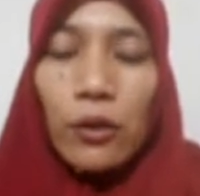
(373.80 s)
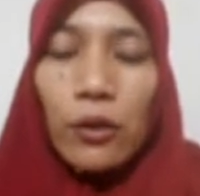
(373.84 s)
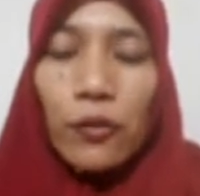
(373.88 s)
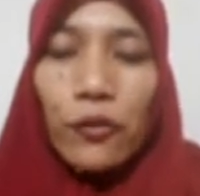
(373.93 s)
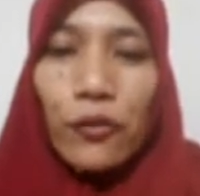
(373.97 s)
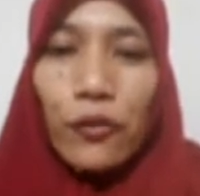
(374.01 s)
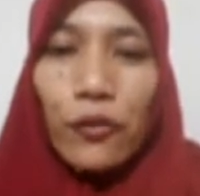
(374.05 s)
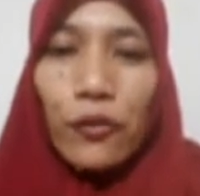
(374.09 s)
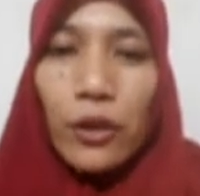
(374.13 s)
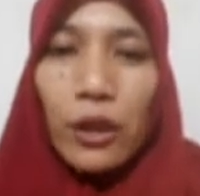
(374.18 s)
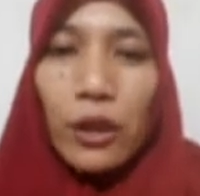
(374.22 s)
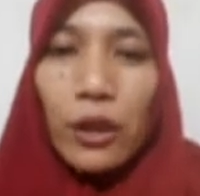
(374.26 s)

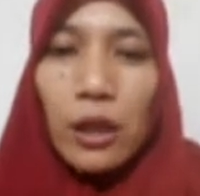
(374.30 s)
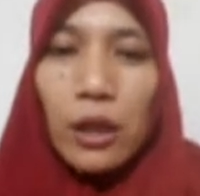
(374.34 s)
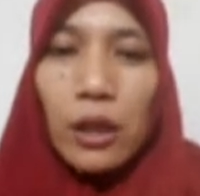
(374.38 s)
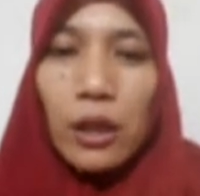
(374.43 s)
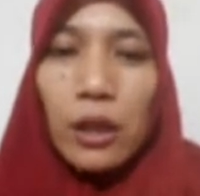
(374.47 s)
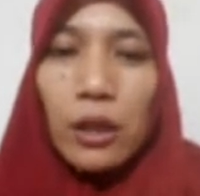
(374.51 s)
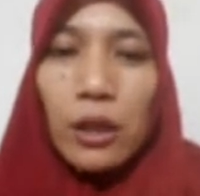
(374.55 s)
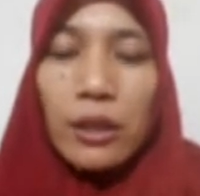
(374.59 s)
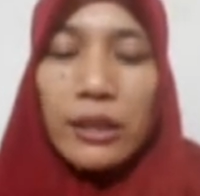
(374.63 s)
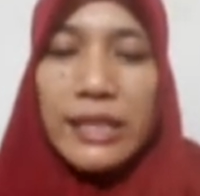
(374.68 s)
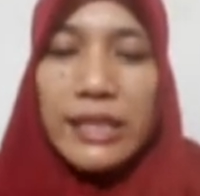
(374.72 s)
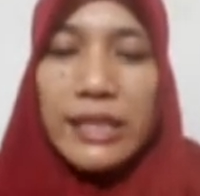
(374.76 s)

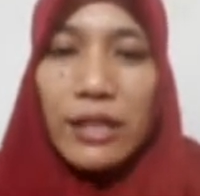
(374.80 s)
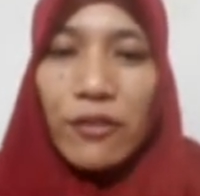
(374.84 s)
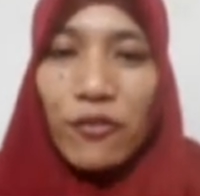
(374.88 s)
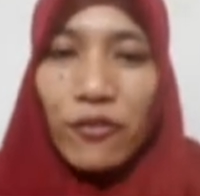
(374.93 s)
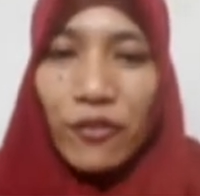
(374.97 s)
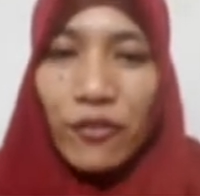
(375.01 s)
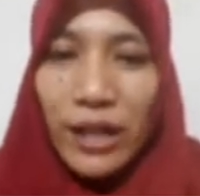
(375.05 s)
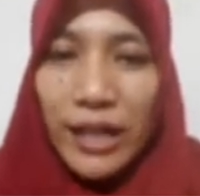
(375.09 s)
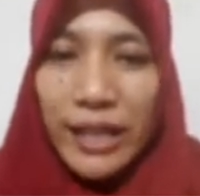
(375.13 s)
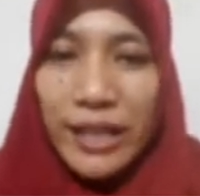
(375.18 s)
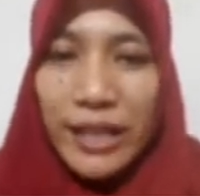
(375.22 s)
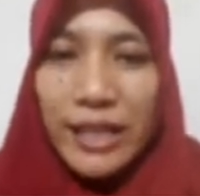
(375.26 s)
For
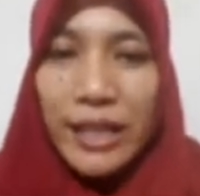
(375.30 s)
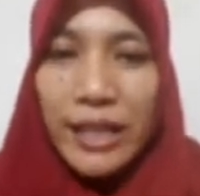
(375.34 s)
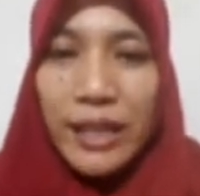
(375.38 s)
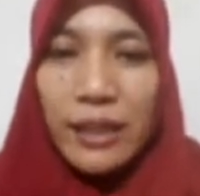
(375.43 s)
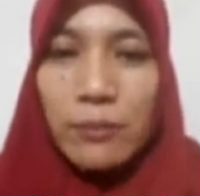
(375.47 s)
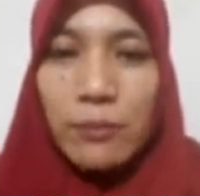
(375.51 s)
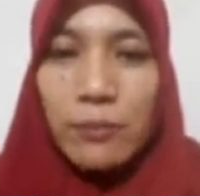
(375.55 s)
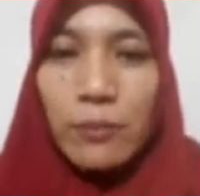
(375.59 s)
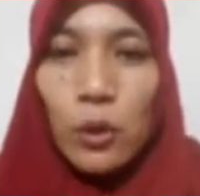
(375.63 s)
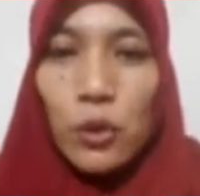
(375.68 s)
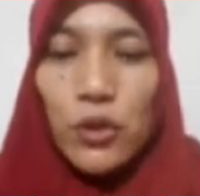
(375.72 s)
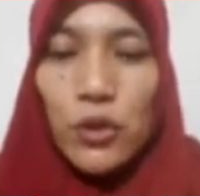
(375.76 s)

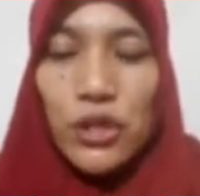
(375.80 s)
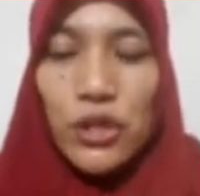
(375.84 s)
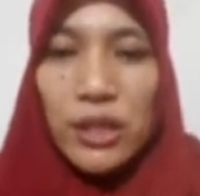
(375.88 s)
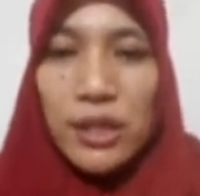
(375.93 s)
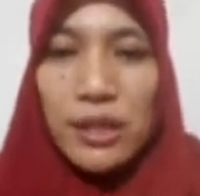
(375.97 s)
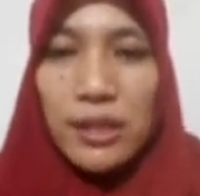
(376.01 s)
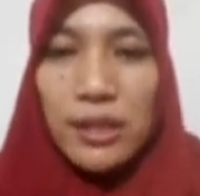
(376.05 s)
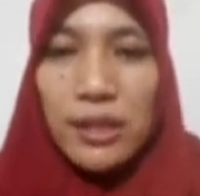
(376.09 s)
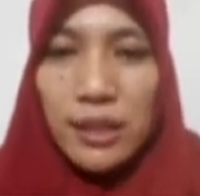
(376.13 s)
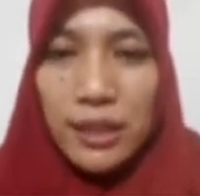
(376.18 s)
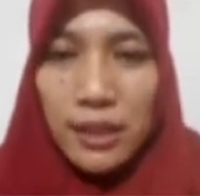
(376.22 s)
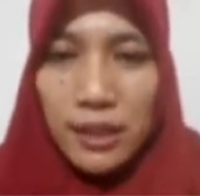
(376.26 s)
defining
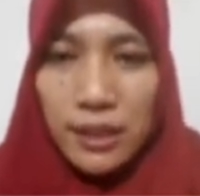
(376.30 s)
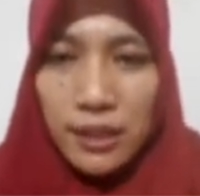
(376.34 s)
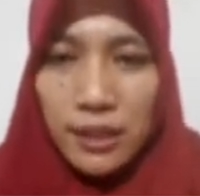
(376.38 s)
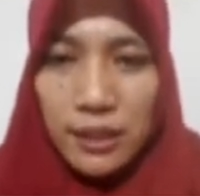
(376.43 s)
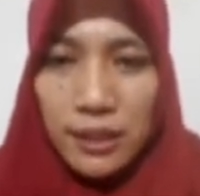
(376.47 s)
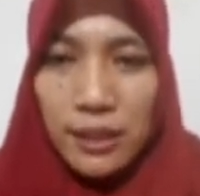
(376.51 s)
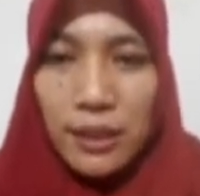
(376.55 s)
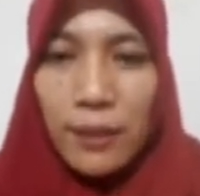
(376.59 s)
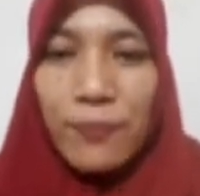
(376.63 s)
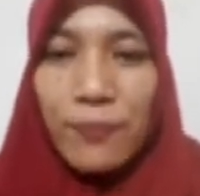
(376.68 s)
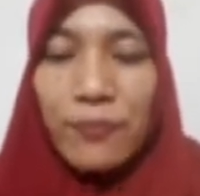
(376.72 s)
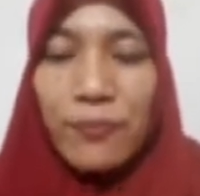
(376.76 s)
motion
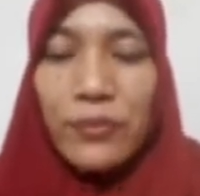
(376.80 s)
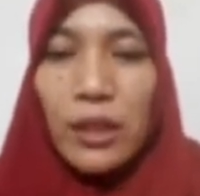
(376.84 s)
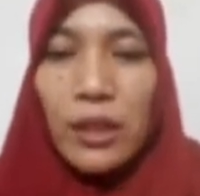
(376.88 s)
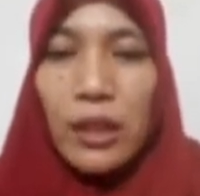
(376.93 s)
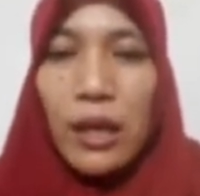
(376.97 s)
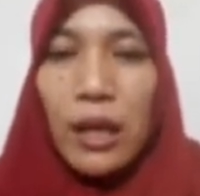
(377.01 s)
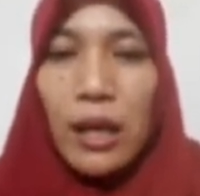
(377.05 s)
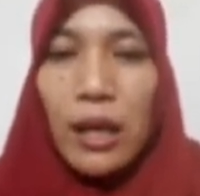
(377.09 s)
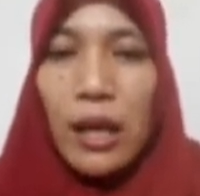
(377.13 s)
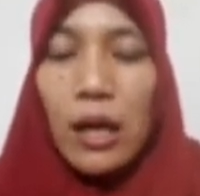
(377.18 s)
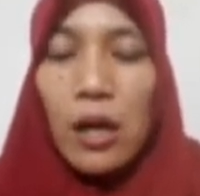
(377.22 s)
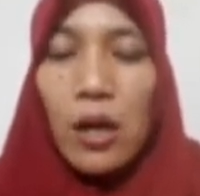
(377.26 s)
here
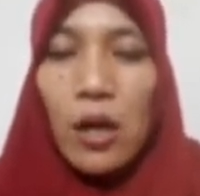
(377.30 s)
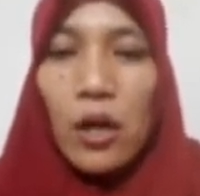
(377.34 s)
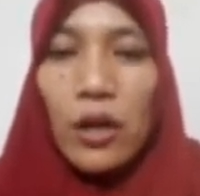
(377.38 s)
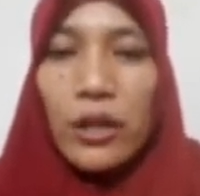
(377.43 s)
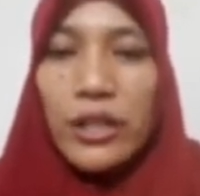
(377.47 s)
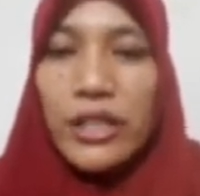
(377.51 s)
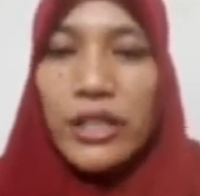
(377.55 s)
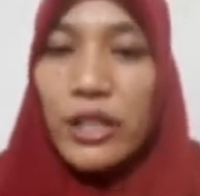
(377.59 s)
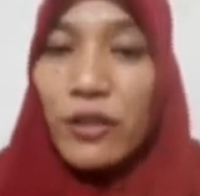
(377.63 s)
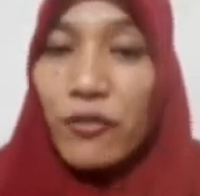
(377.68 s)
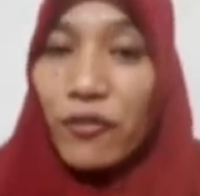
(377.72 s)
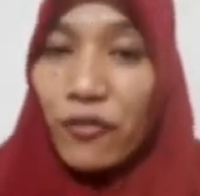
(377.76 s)
or
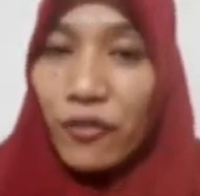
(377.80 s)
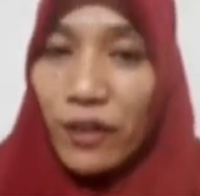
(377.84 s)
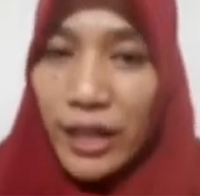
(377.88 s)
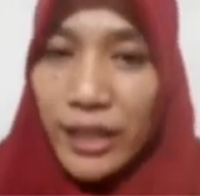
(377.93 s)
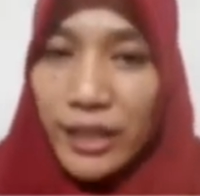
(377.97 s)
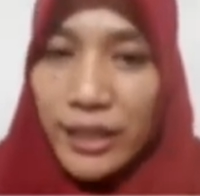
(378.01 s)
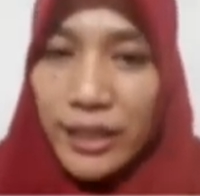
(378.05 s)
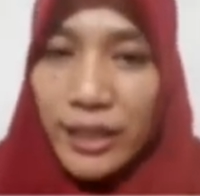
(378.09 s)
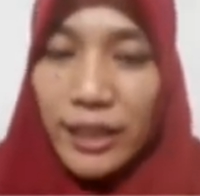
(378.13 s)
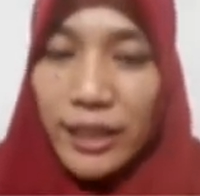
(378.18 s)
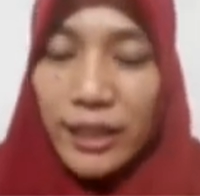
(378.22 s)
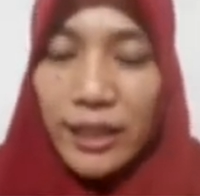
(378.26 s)

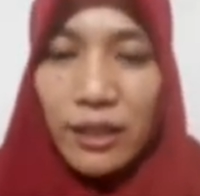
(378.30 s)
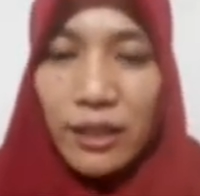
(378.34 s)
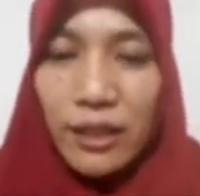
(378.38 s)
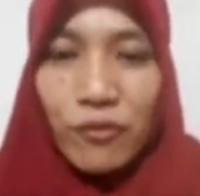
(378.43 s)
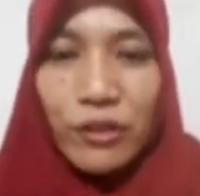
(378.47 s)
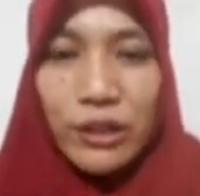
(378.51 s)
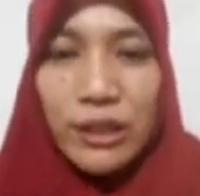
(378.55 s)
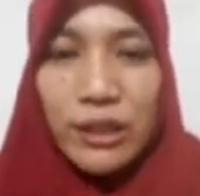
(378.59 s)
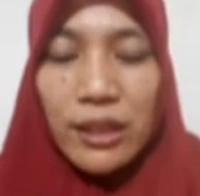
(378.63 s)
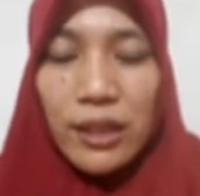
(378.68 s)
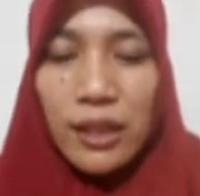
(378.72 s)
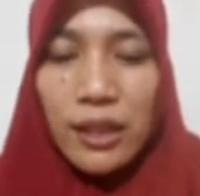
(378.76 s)
defining
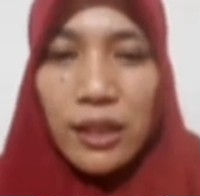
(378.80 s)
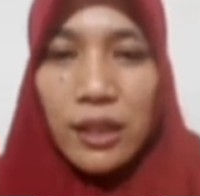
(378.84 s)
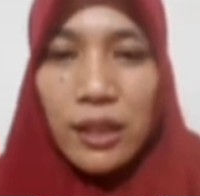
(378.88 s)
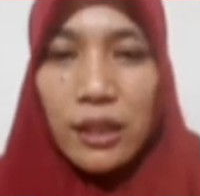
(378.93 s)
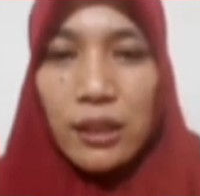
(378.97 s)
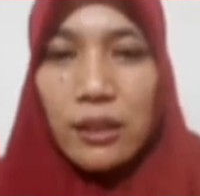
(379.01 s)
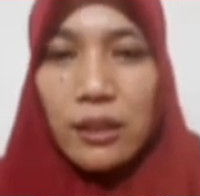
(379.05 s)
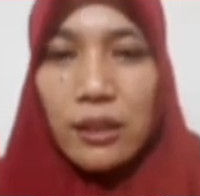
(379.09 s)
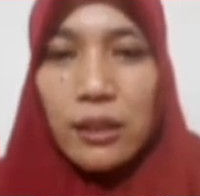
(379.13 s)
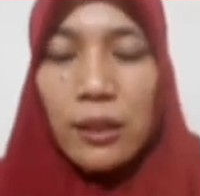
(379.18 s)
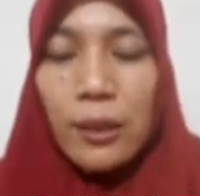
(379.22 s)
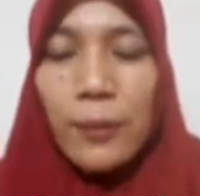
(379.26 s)
keyword
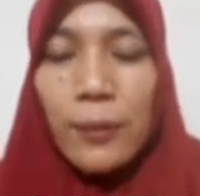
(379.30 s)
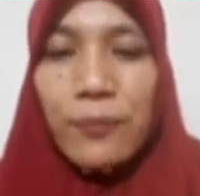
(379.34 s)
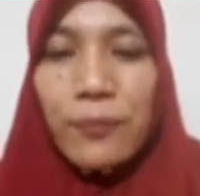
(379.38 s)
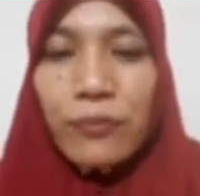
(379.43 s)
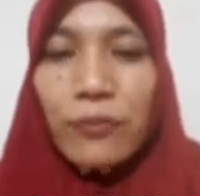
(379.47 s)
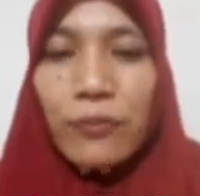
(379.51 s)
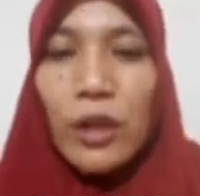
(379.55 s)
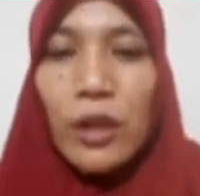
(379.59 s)
here,